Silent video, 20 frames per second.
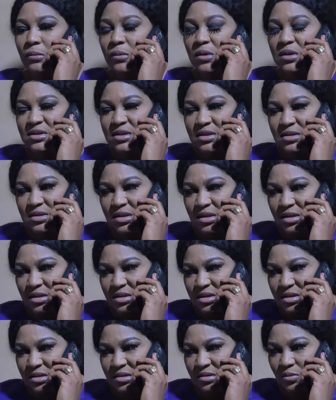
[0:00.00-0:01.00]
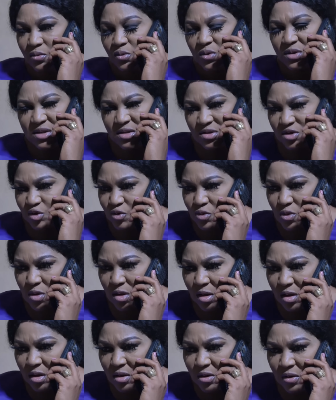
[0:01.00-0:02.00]
What is it? What is
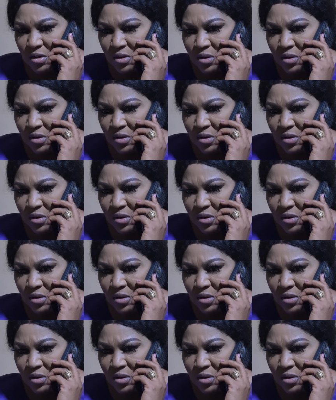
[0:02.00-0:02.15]
wrong?